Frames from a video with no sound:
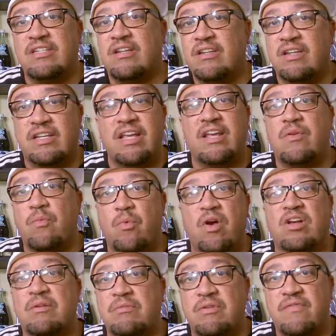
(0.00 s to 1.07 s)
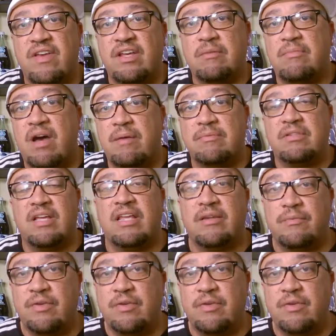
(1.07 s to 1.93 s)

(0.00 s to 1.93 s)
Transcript: And again, welcome to Vegabomber Land,